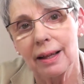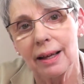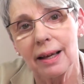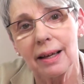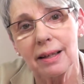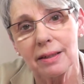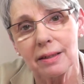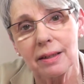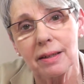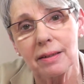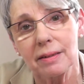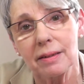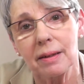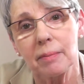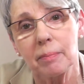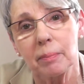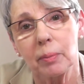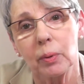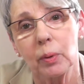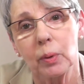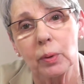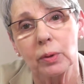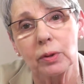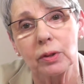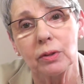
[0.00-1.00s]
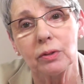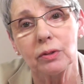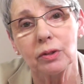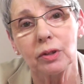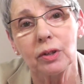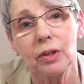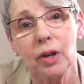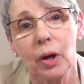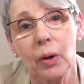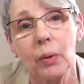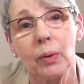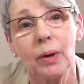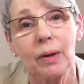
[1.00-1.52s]
It is important to
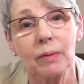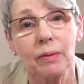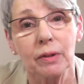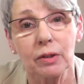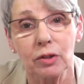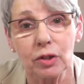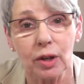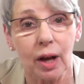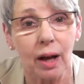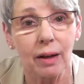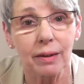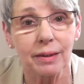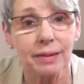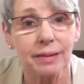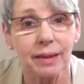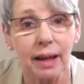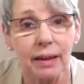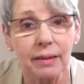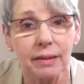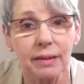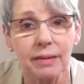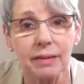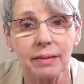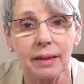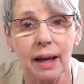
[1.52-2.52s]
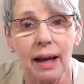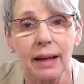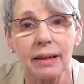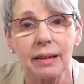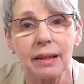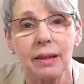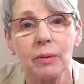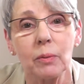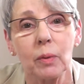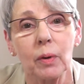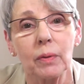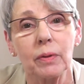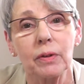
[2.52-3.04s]
know if the child is
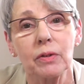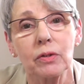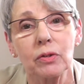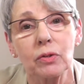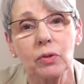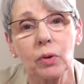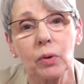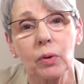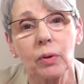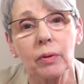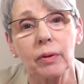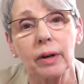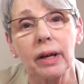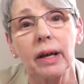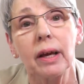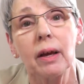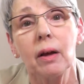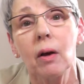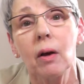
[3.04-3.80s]
understanding what the story